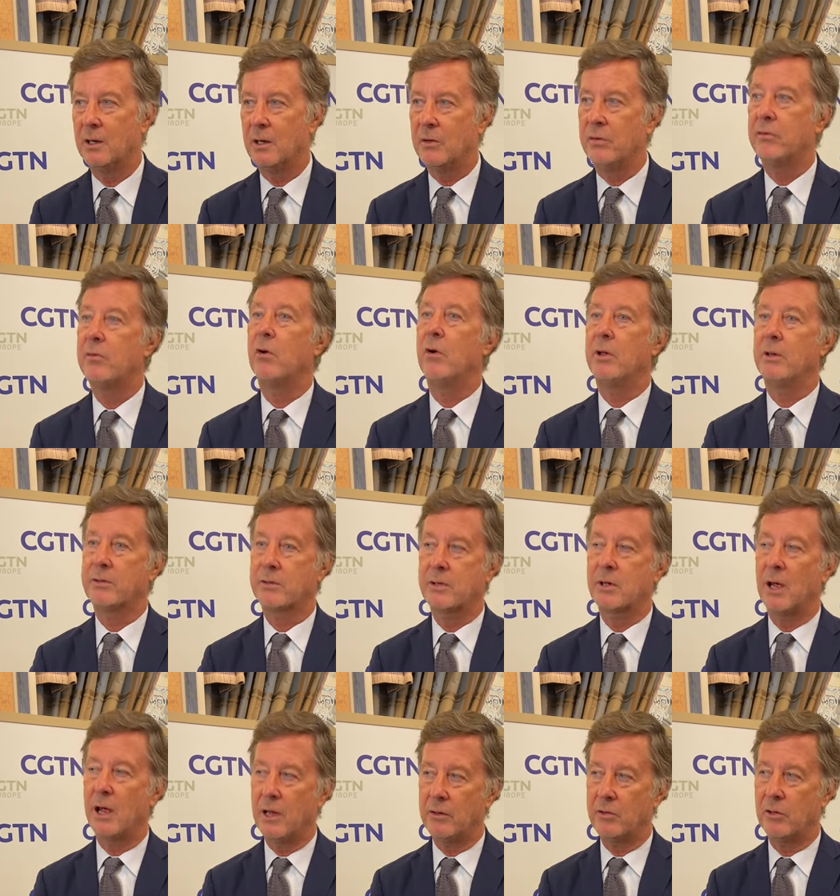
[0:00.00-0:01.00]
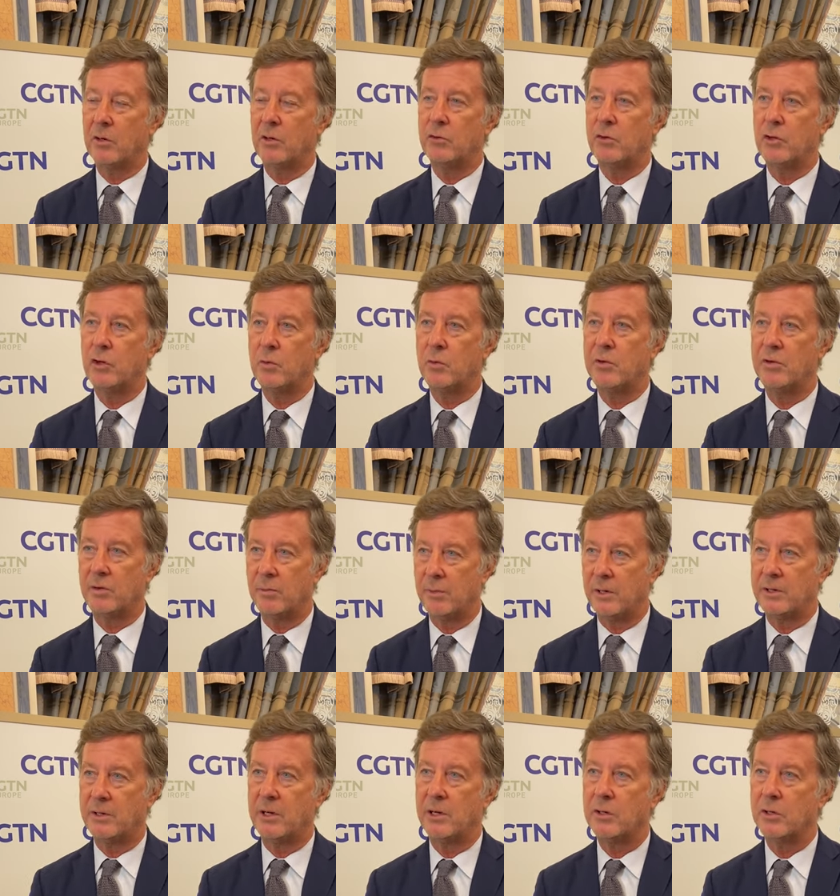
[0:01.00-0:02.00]
So it has a lot to do with the
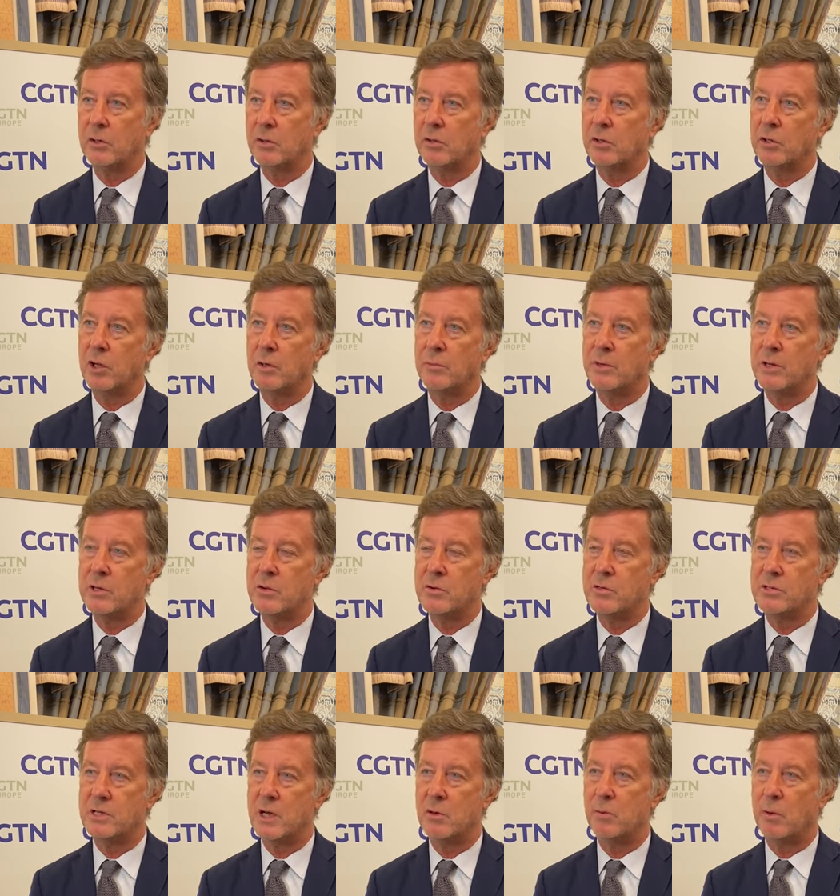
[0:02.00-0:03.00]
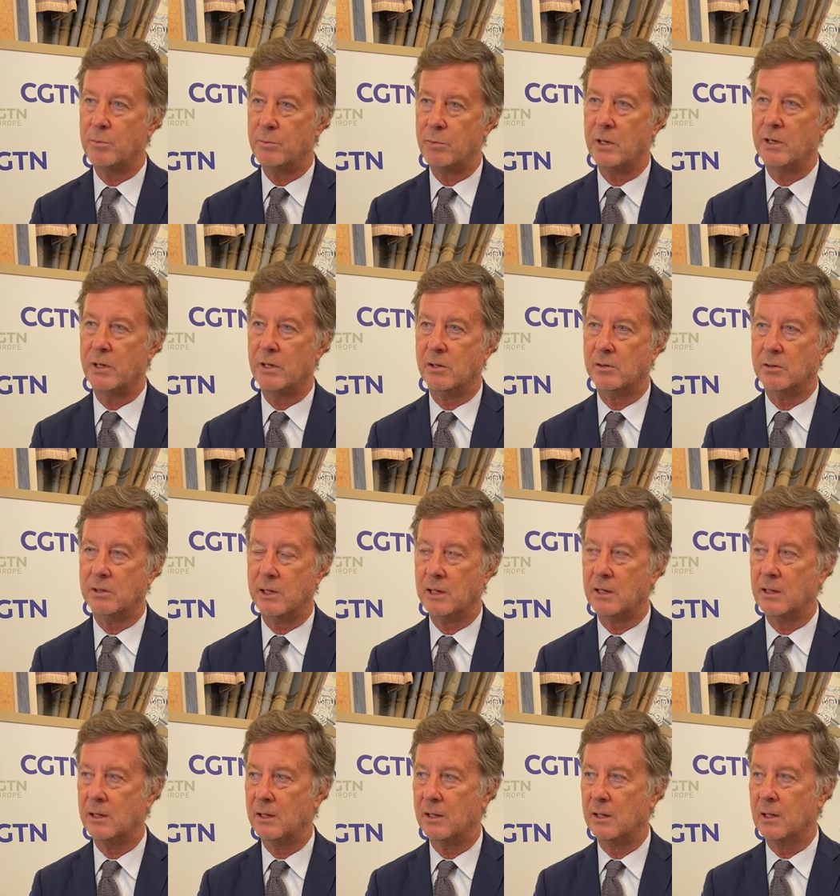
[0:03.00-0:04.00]
material you're going to be using when building a hotel.